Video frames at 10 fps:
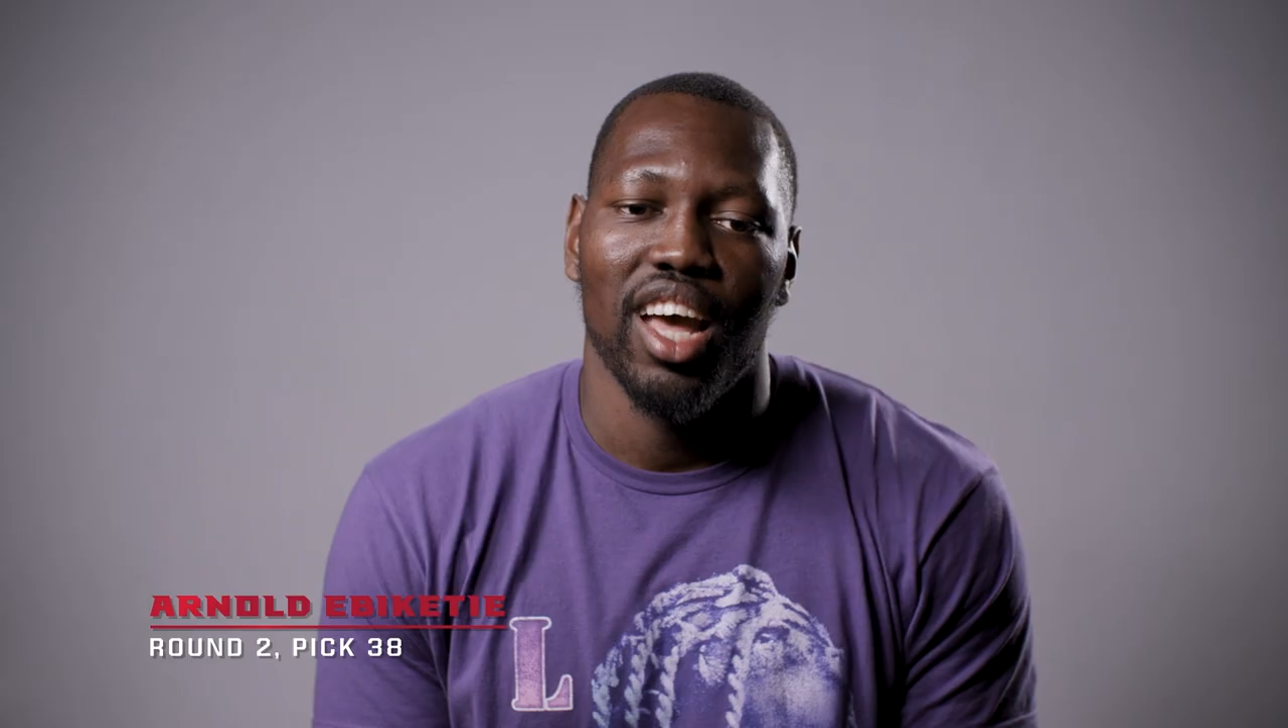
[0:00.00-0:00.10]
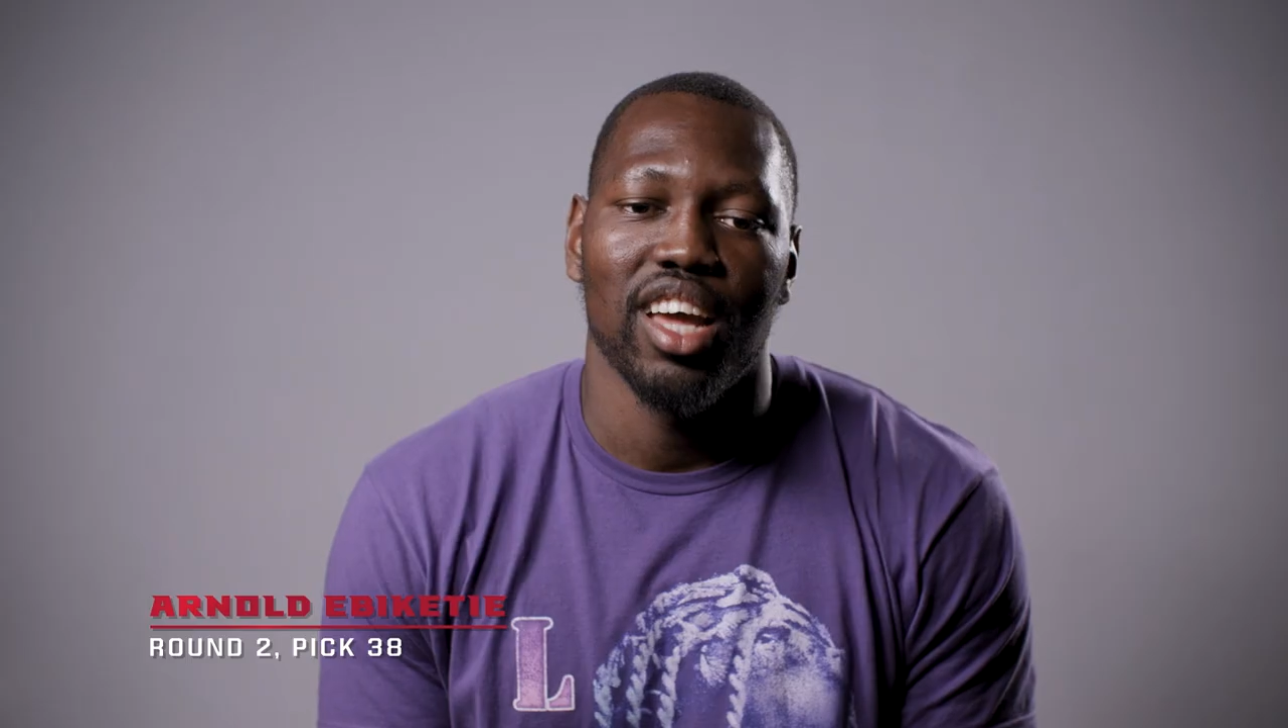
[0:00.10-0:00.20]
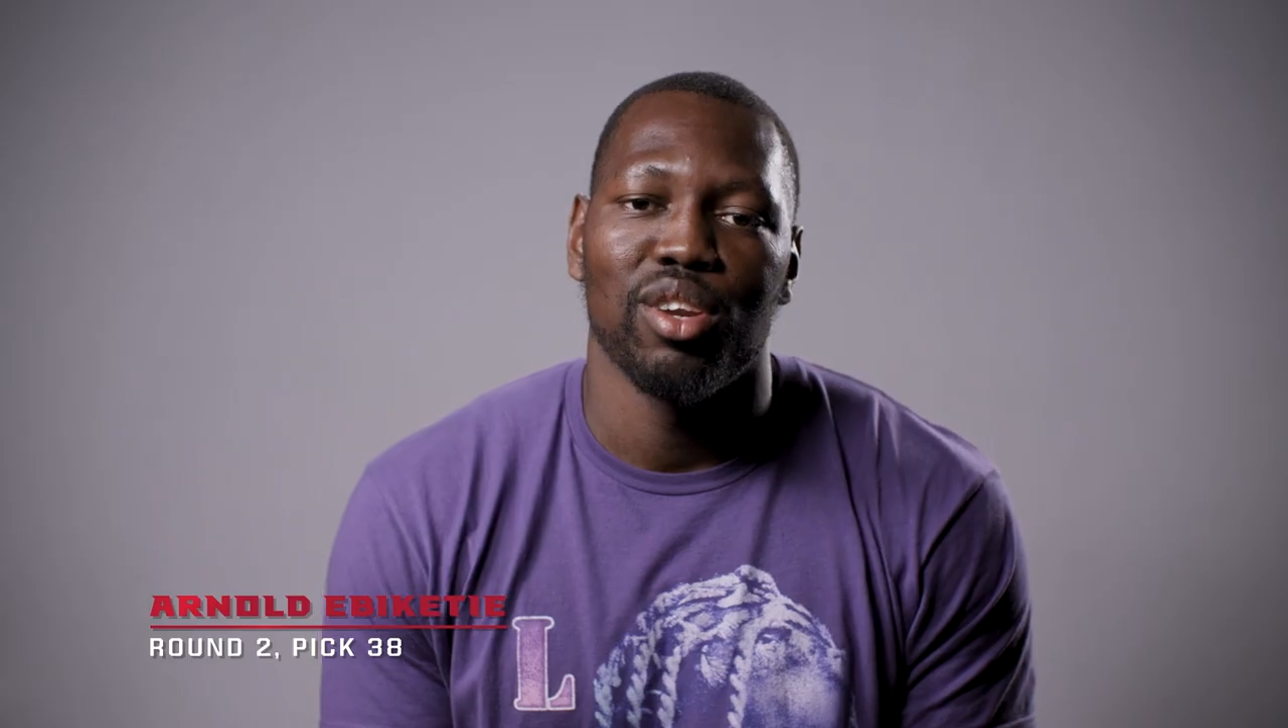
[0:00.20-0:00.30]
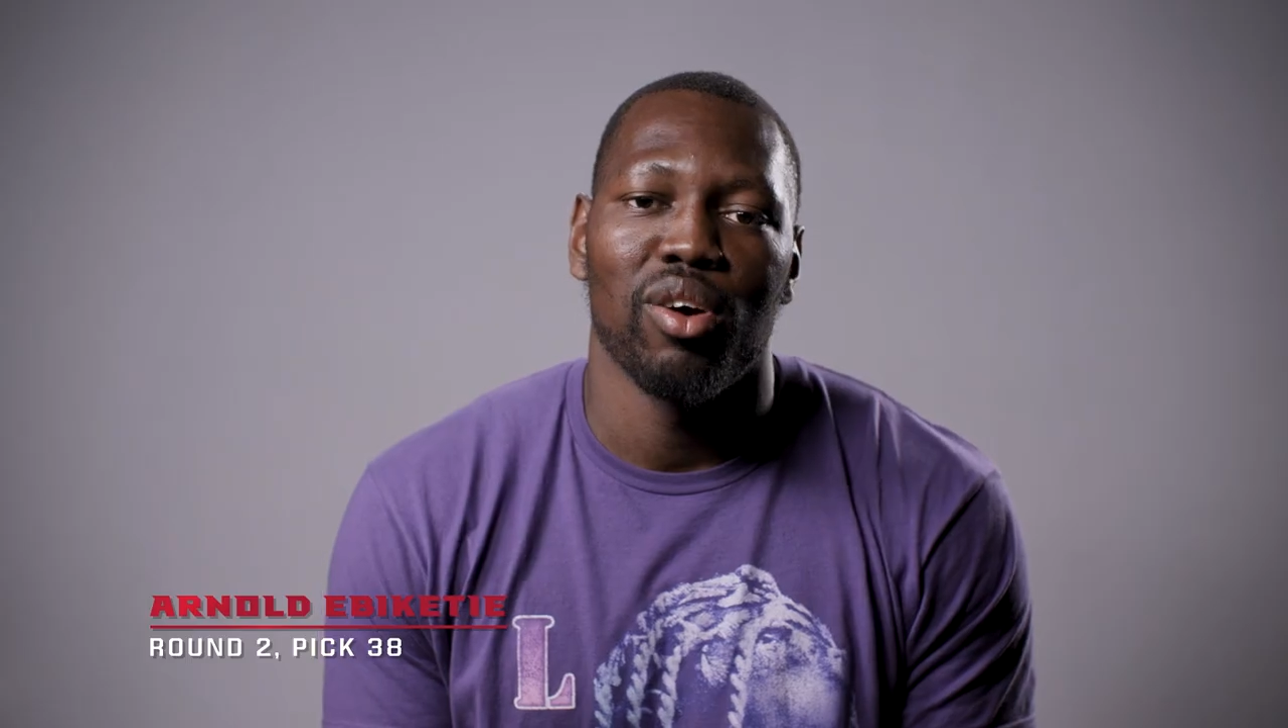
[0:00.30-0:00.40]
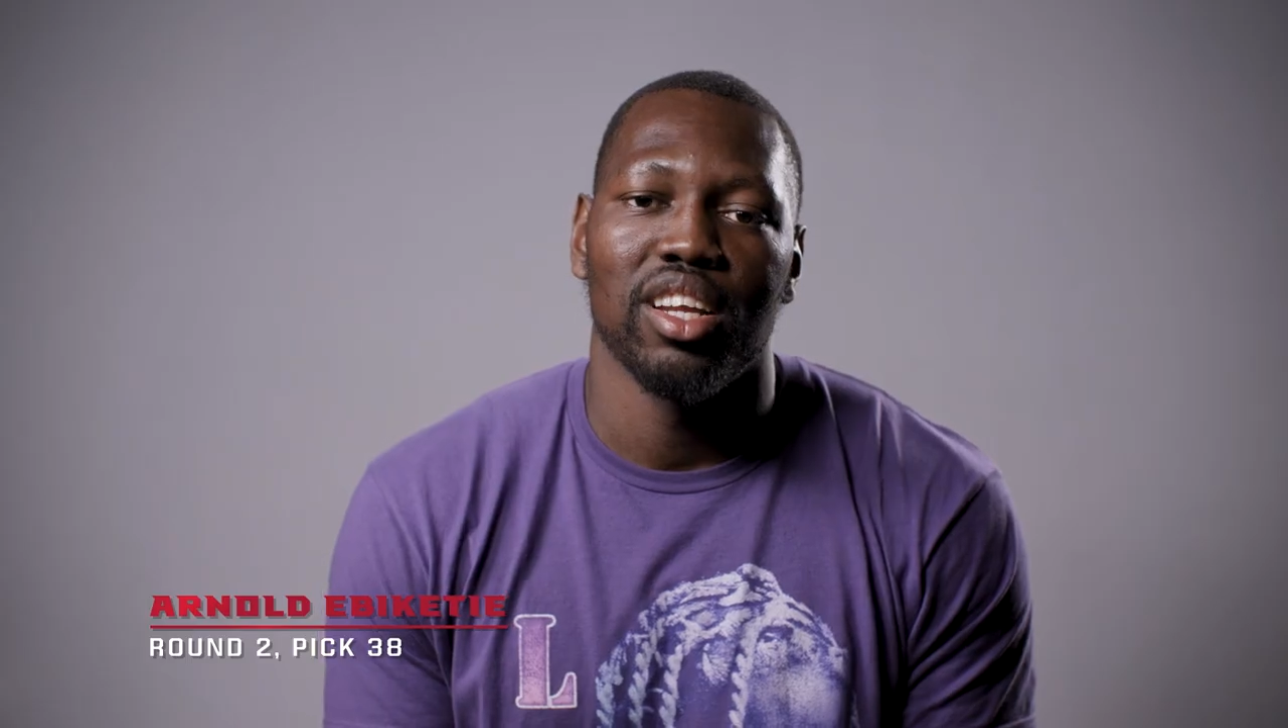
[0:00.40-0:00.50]
I
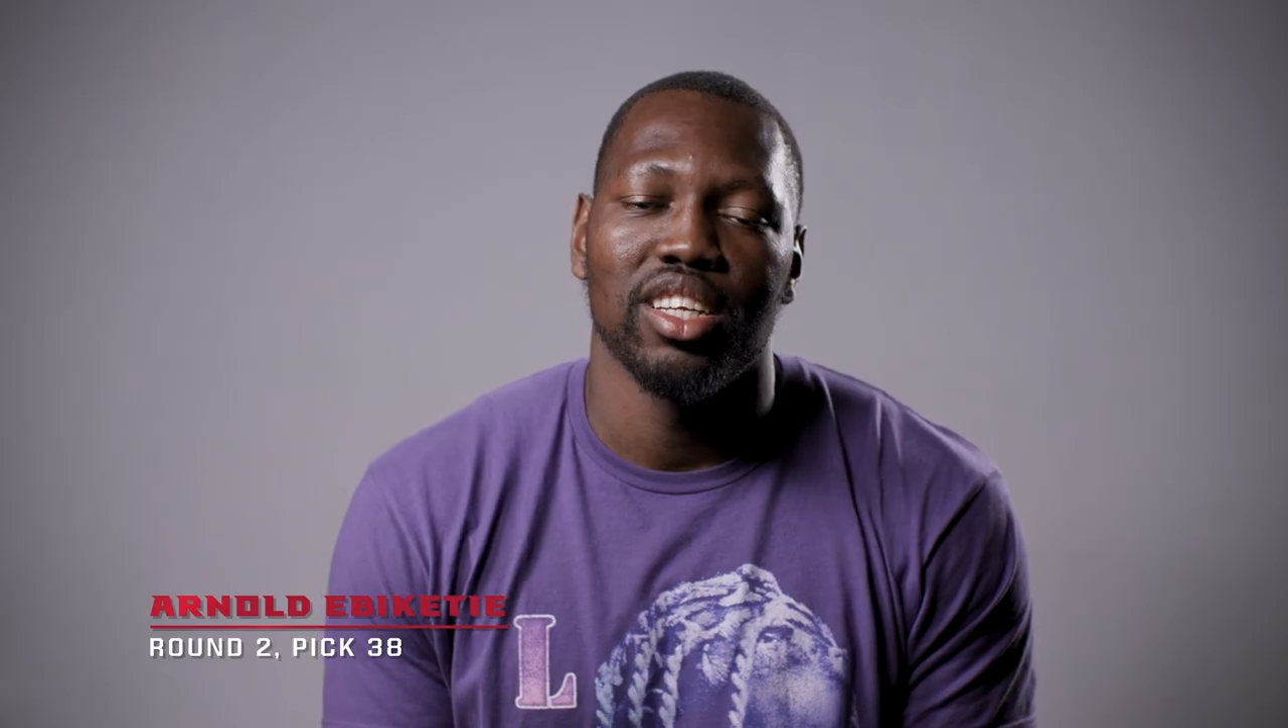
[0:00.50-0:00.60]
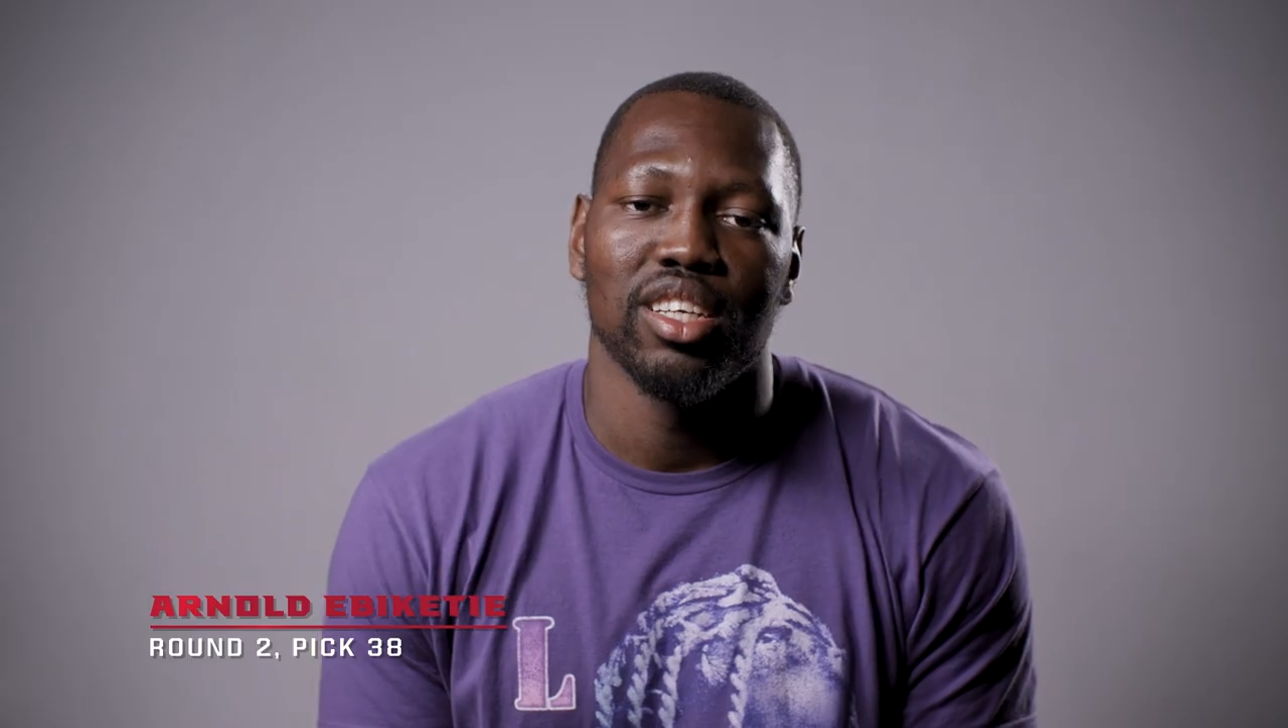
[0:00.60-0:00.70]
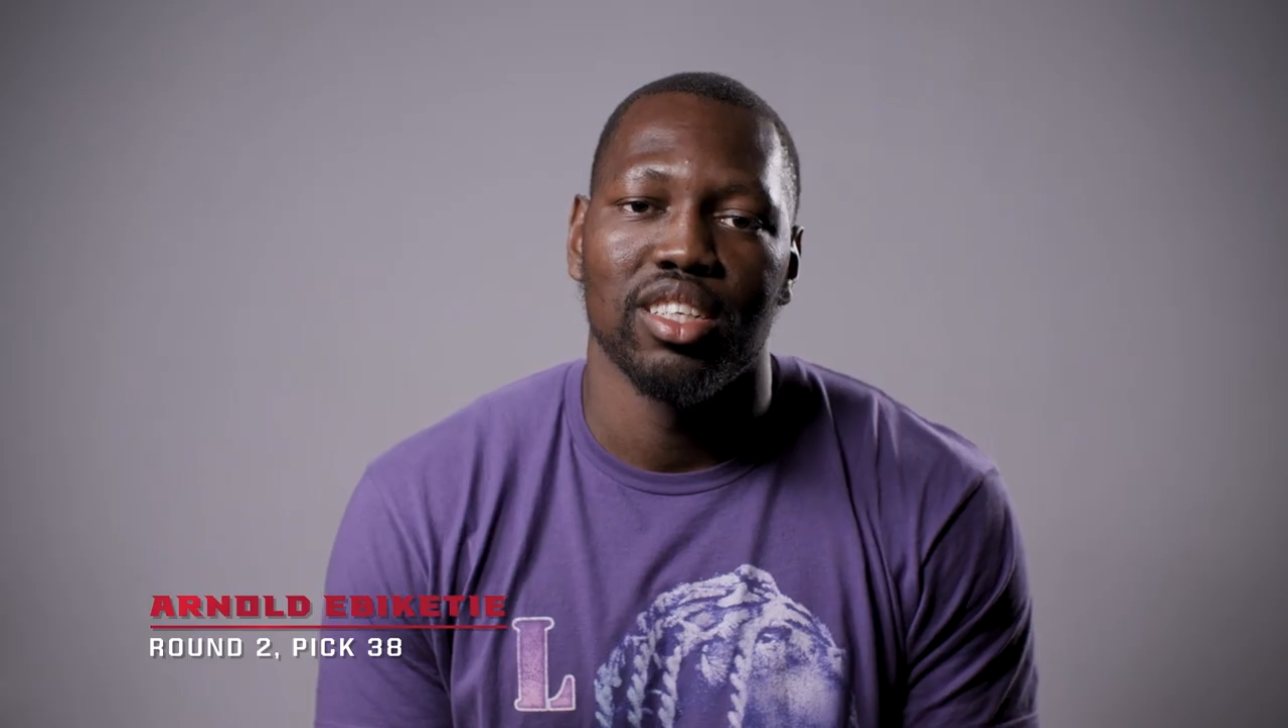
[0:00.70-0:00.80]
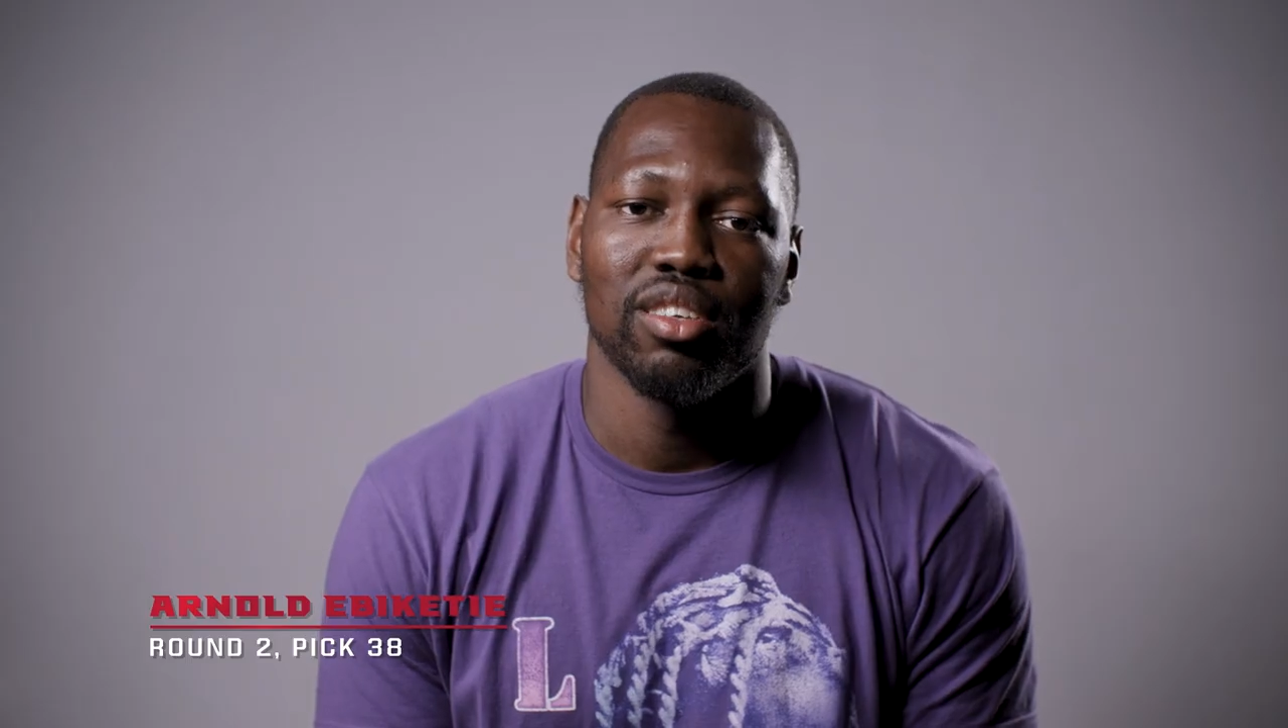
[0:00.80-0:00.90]
had no idea